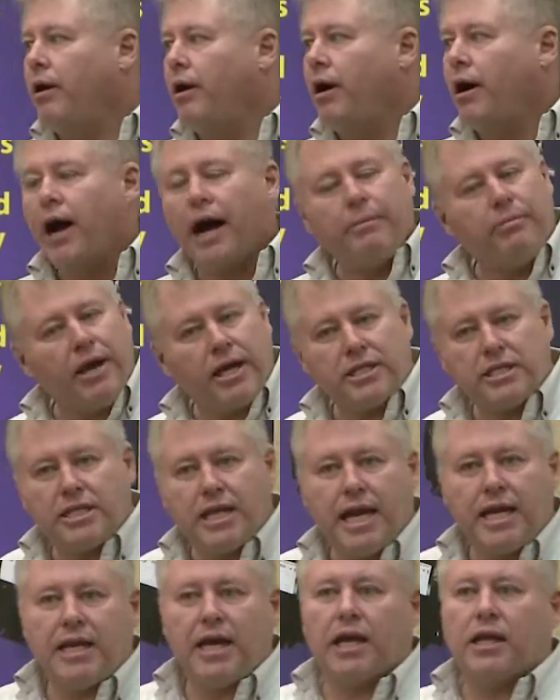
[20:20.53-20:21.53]
I'm not
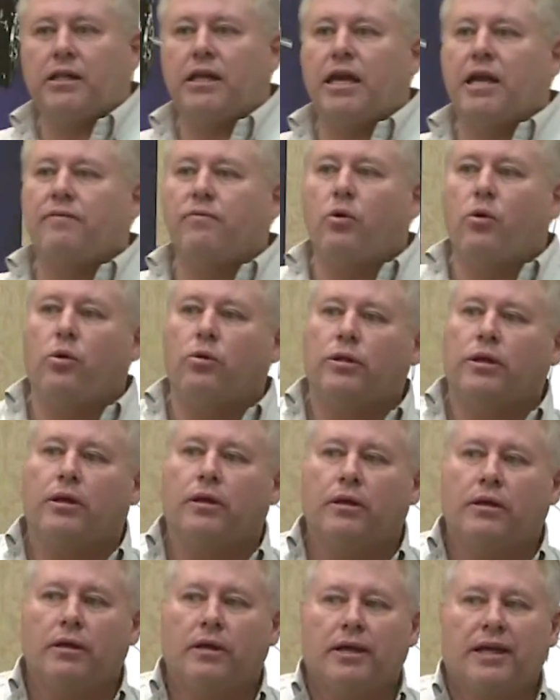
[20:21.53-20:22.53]
saying that clean volt
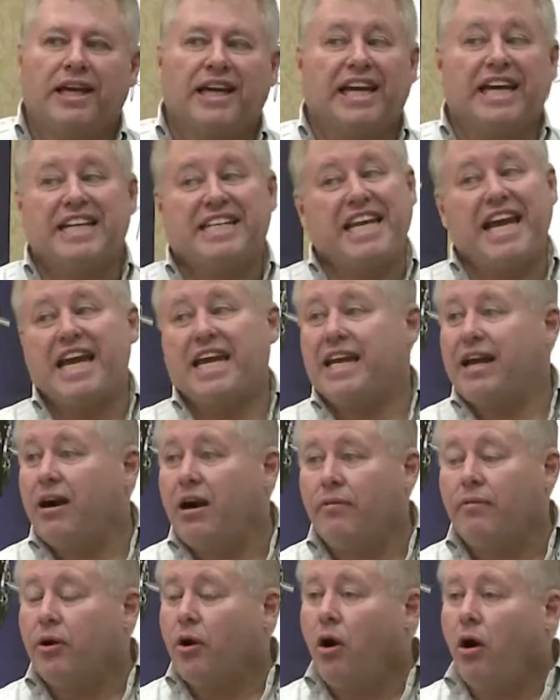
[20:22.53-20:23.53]
can take care
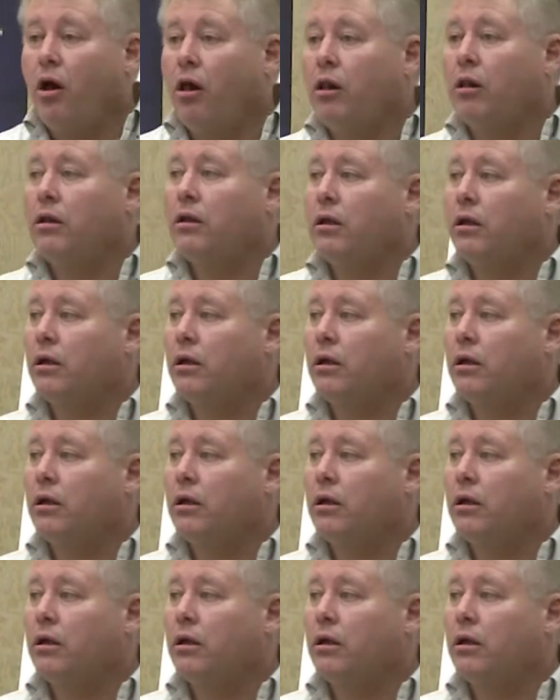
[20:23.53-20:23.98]
of it all,